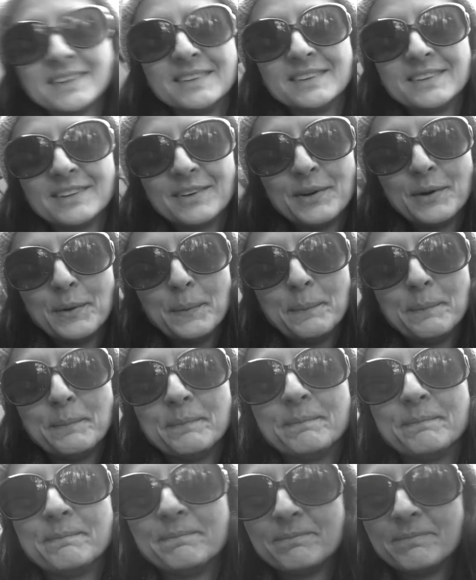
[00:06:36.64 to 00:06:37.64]
So
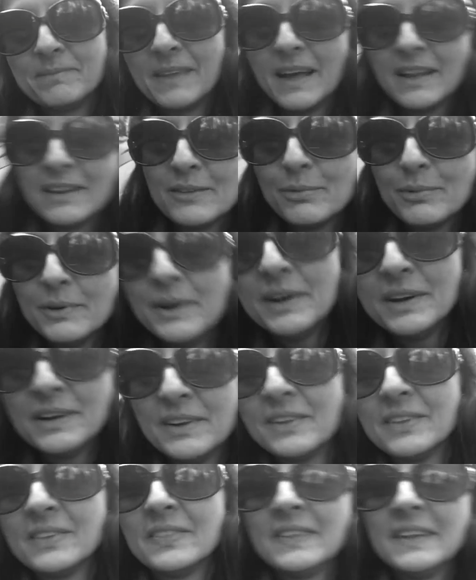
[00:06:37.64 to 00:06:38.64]
that's where
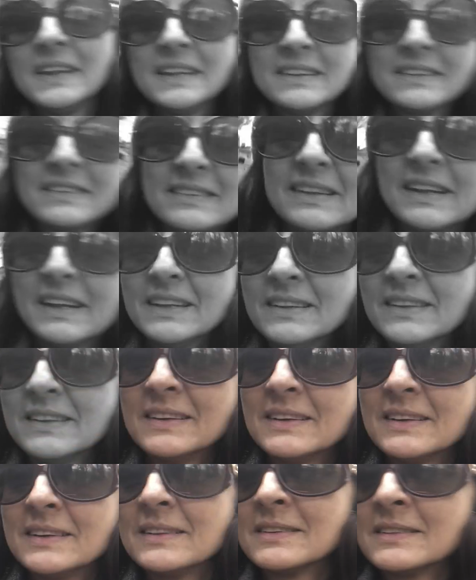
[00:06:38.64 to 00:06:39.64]
things sit.
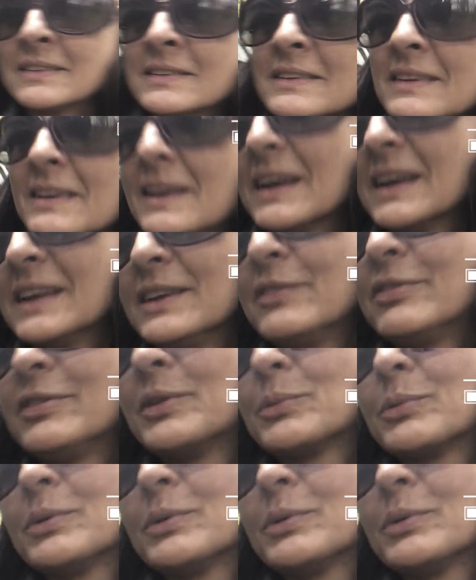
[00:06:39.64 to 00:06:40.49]
And if you're